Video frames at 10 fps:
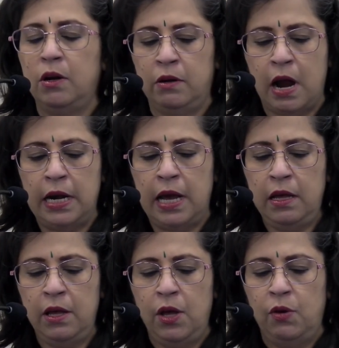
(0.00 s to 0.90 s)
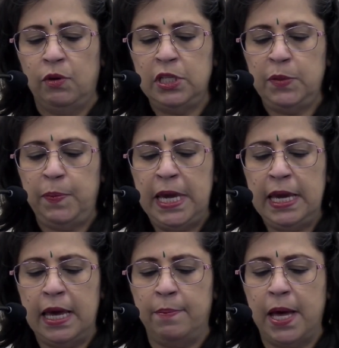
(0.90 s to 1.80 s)
Rana will speak
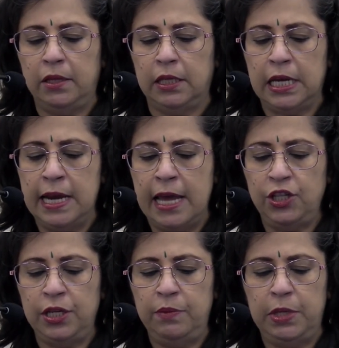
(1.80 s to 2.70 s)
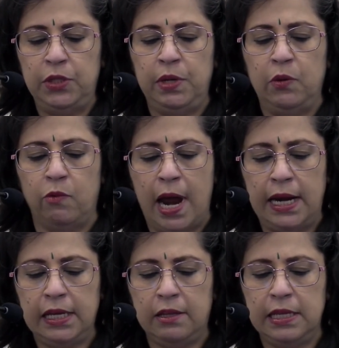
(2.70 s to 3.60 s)
about the connection between
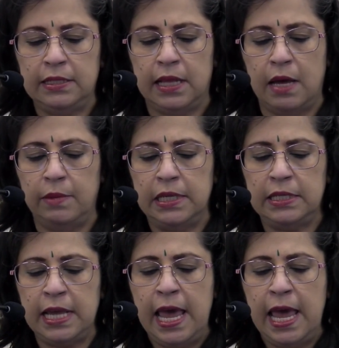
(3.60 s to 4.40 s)
radical Islamists